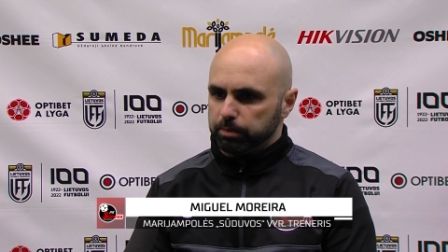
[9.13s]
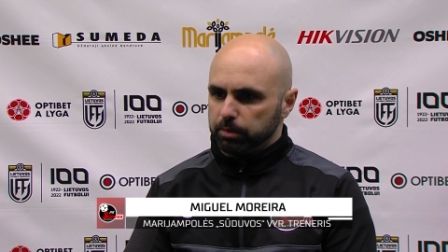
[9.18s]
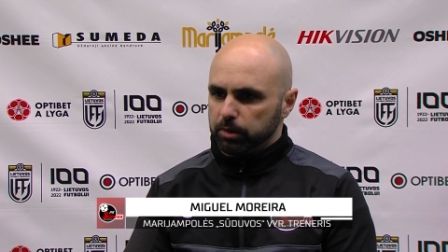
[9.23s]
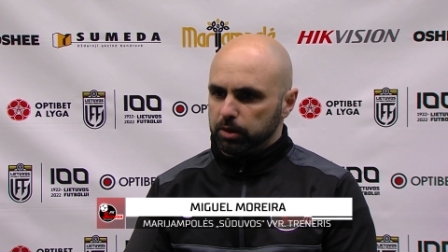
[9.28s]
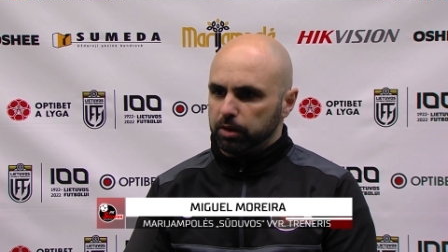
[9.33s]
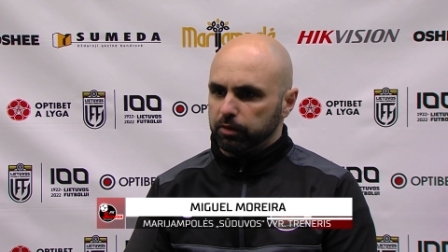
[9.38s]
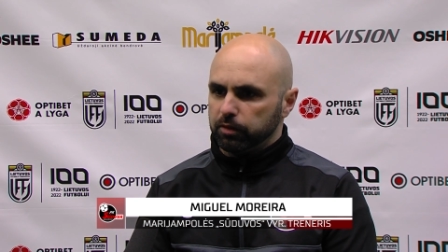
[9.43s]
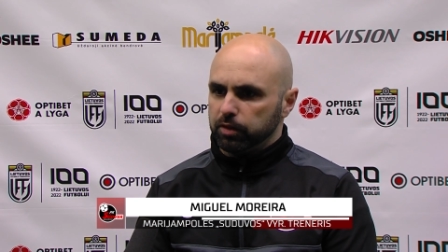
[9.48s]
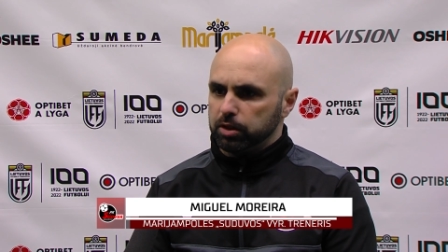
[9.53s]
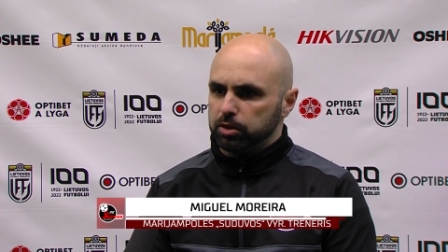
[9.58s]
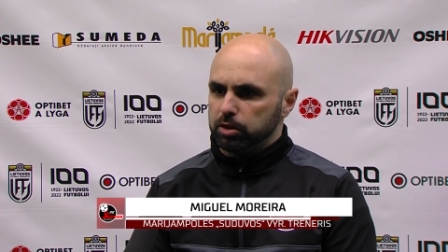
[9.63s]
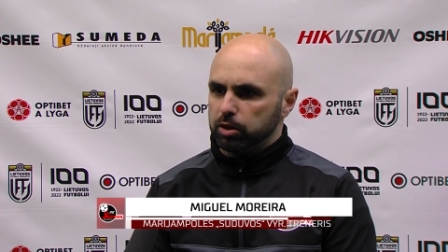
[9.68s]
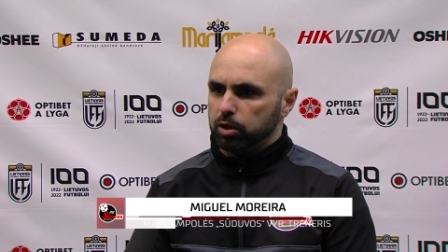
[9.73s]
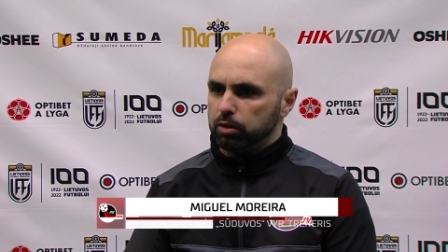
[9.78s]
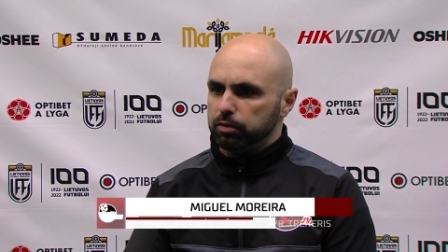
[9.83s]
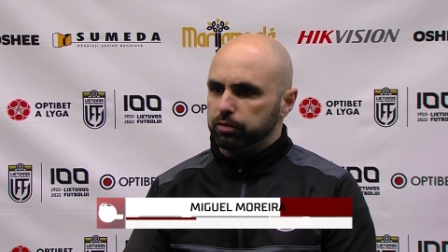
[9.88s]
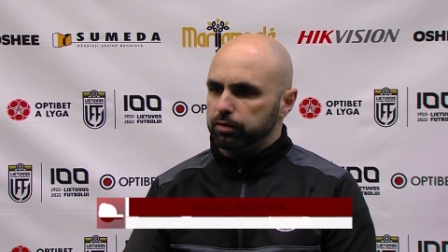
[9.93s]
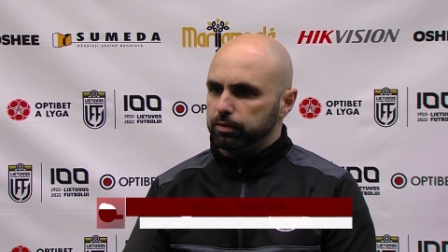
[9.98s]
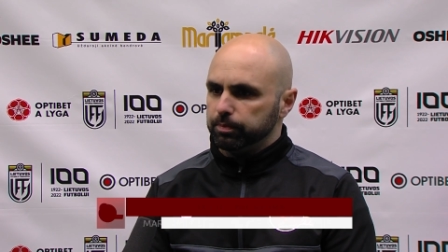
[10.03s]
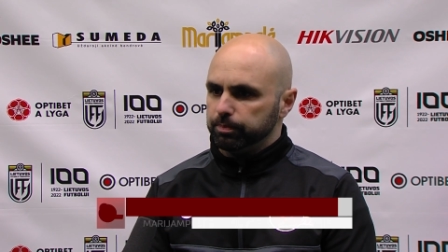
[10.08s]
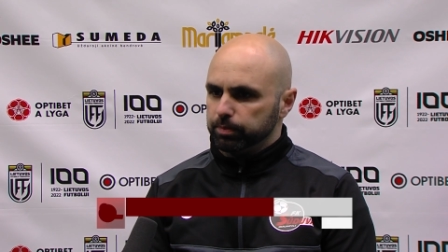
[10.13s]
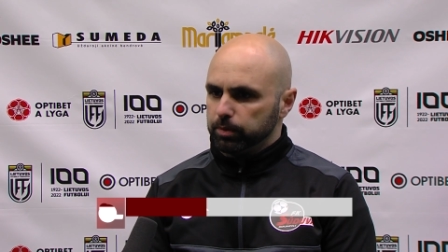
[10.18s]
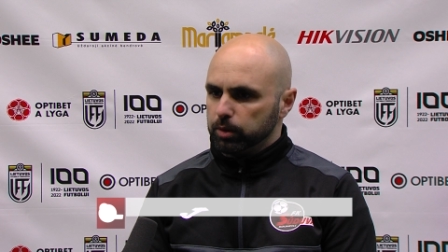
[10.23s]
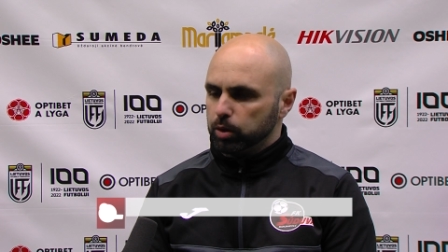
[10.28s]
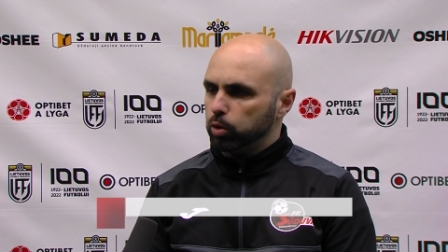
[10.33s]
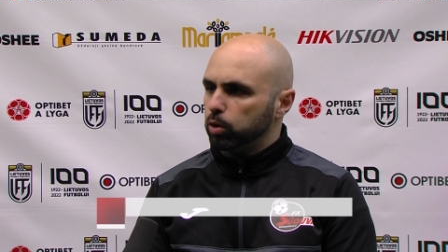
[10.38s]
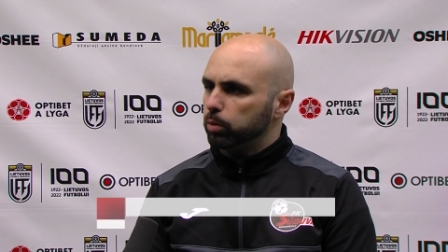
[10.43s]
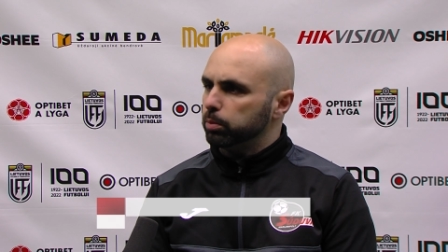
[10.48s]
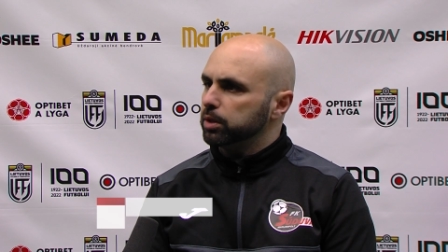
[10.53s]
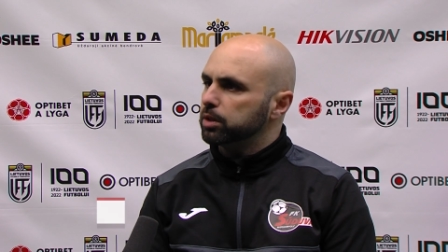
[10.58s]
the victor of
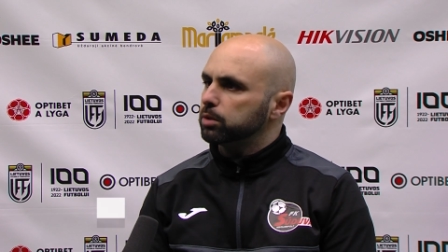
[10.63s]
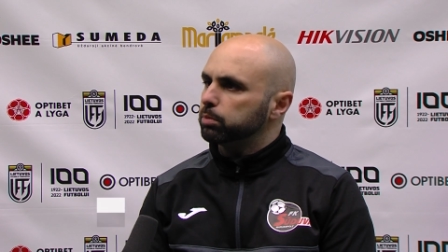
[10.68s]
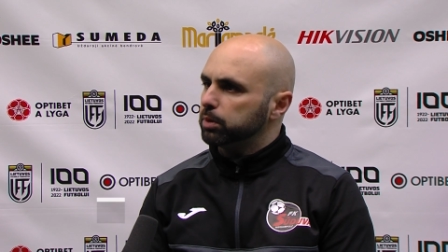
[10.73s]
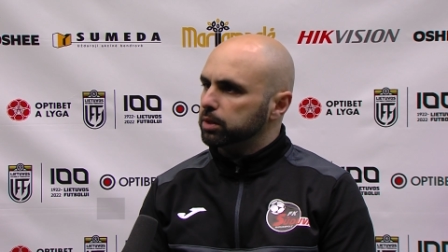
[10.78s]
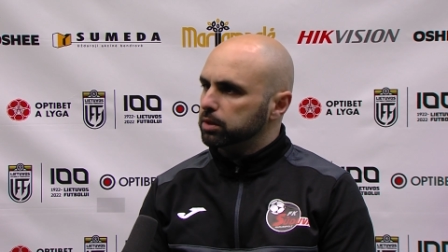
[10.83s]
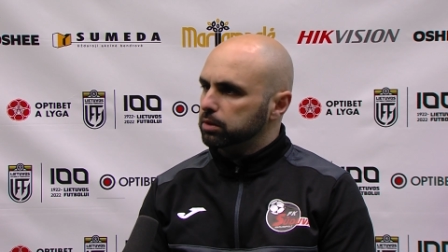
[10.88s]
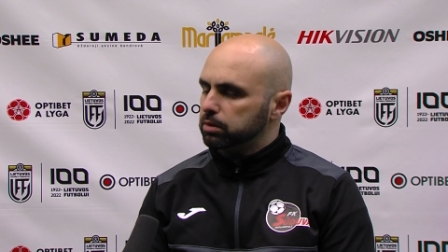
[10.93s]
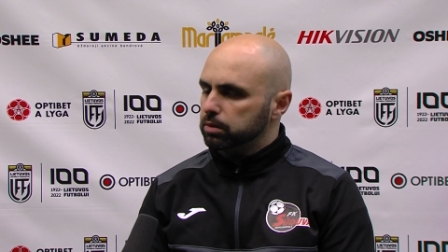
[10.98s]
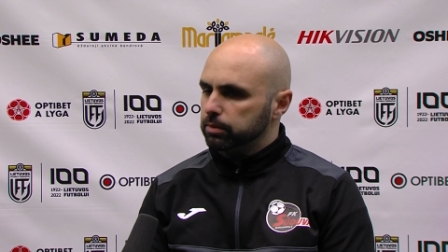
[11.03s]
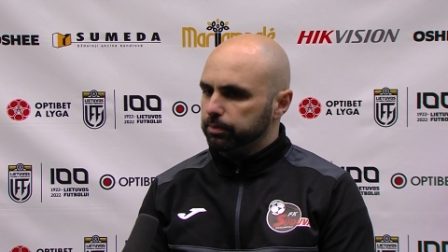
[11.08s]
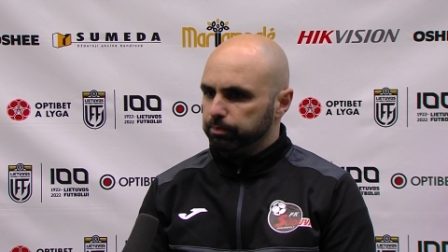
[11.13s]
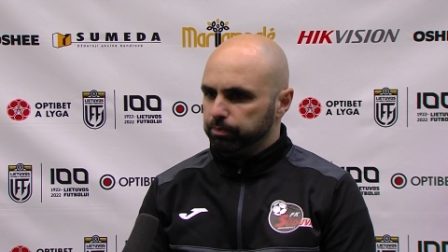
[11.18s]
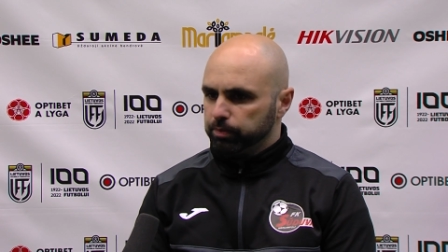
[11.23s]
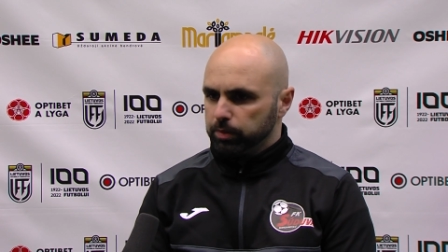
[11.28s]
commitment,